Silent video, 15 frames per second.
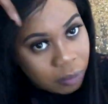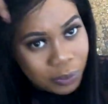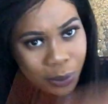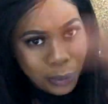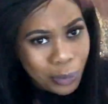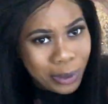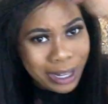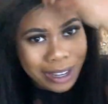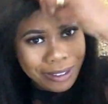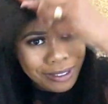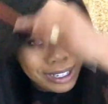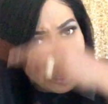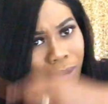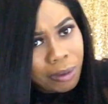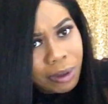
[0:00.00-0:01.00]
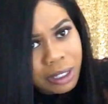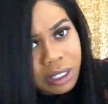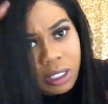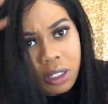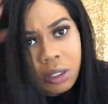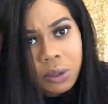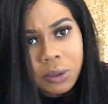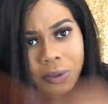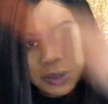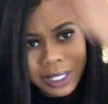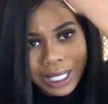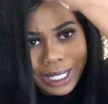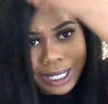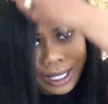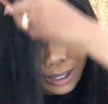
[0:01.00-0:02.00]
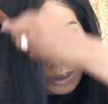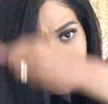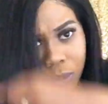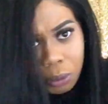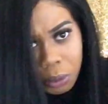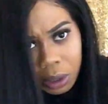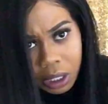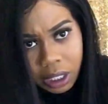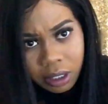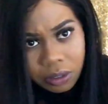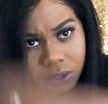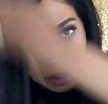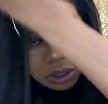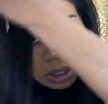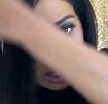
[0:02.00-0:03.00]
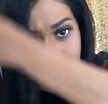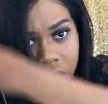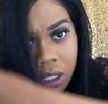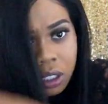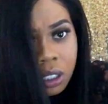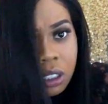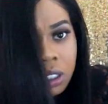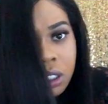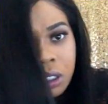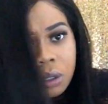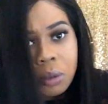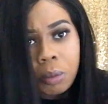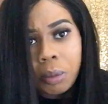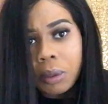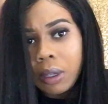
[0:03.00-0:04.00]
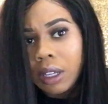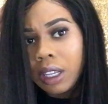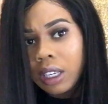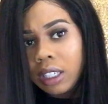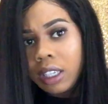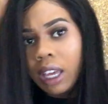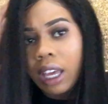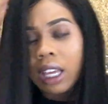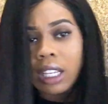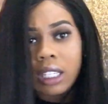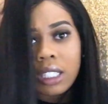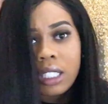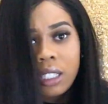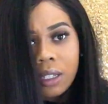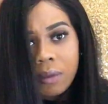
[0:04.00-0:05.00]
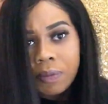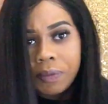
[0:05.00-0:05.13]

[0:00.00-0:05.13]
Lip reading: whatever that wants to do, yeah, whatever. But yes,